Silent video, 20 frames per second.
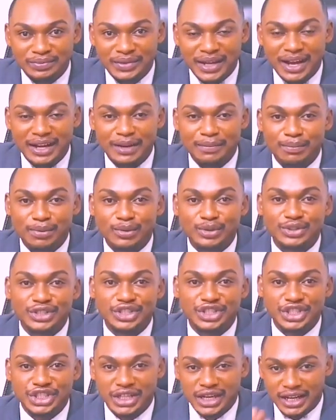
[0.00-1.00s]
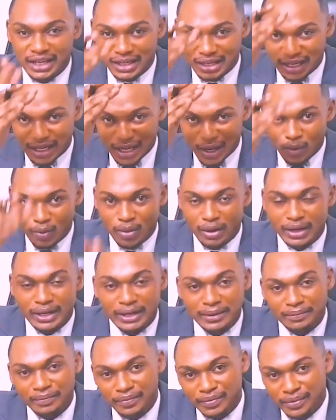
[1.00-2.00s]
and the proceeds shared
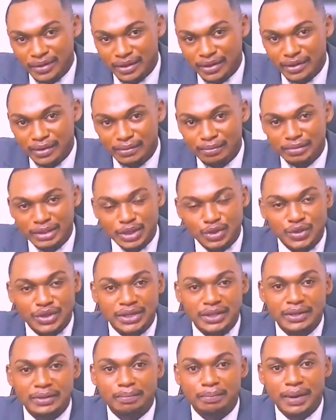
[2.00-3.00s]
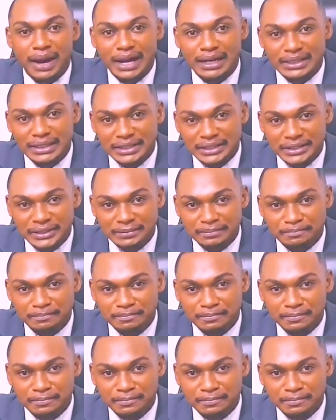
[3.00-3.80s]
equally between the parties.